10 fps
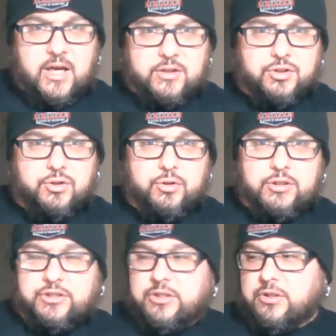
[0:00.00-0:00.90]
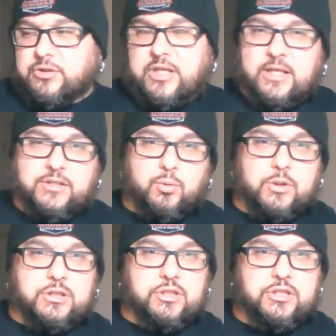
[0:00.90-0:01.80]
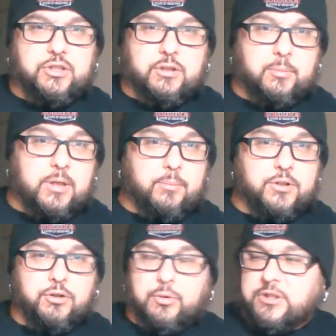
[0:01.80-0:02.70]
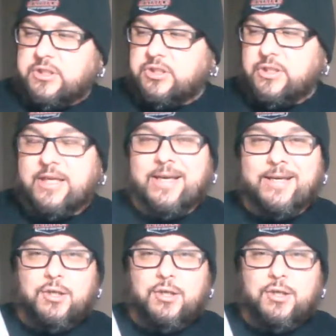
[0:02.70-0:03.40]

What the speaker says: how'd you do this? And he goes, I like to work traditionally, but I've been doing digitally.